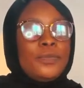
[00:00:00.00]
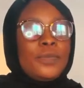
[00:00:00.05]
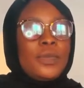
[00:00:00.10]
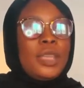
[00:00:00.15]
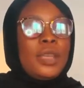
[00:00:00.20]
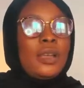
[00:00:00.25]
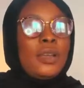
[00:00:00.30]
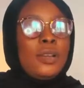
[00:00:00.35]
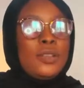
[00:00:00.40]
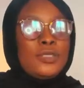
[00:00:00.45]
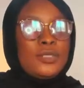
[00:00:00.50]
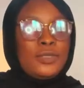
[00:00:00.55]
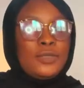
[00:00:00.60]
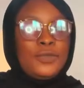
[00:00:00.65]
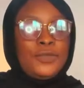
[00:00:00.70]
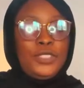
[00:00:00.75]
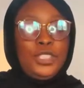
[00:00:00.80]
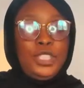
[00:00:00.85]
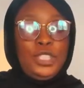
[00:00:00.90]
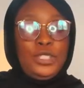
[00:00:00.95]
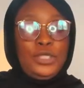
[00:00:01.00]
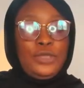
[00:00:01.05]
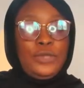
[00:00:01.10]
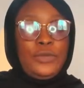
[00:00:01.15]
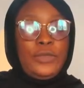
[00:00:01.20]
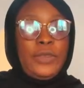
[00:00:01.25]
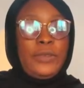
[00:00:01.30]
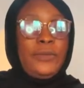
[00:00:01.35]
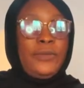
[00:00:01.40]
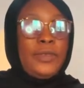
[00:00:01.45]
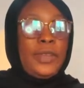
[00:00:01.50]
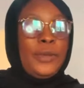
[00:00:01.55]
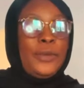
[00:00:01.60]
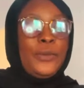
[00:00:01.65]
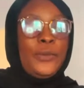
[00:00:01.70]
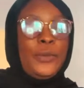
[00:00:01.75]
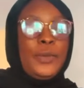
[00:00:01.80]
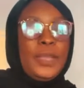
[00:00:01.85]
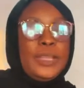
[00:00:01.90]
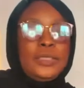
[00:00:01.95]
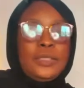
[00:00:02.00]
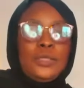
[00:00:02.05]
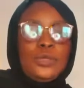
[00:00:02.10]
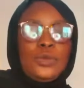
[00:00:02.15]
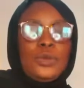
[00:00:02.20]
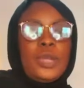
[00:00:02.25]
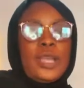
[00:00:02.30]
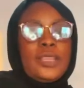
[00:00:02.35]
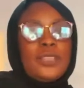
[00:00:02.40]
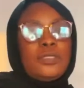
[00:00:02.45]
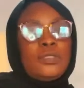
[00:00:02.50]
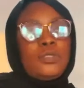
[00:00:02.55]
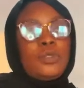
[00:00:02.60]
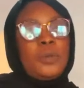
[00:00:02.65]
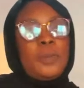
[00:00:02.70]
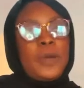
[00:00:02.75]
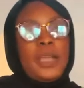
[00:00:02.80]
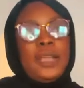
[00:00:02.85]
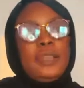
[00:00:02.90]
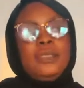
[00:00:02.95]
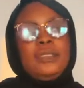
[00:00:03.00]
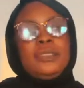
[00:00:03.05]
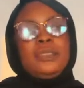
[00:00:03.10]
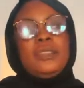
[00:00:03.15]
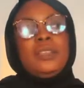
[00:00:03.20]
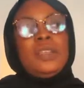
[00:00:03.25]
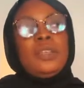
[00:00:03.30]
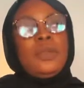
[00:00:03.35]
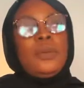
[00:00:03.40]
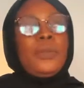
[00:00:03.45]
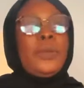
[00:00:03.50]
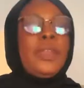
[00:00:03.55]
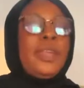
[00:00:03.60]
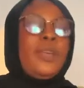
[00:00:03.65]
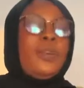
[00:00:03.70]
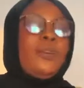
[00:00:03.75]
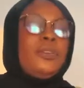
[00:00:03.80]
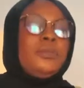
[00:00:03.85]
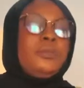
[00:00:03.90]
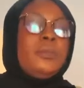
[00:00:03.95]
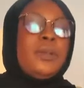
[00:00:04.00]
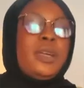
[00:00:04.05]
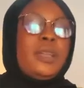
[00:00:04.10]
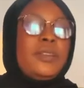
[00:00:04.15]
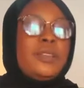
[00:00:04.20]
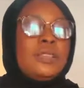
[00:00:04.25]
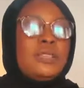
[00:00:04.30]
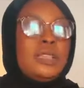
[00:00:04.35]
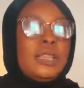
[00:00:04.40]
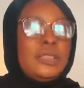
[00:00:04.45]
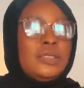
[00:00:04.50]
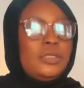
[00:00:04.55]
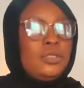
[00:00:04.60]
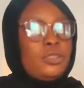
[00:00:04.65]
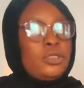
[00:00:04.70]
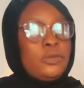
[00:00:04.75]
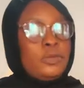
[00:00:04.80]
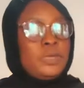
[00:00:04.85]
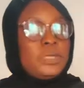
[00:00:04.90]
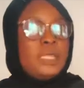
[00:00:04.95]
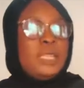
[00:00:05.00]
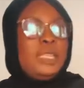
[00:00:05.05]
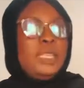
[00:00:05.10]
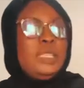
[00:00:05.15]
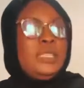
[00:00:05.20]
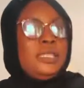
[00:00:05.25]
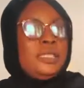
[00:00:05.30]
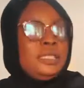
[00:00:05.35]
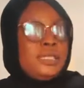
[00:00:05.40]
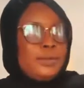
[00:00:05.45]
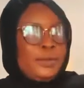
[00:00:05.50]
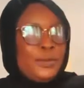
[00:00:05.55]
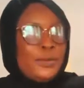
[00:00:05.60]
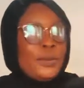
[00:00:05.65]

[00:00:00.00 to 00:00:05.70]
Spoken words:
because of change of environment. So I stopped, and when I got married, I stopped selling it.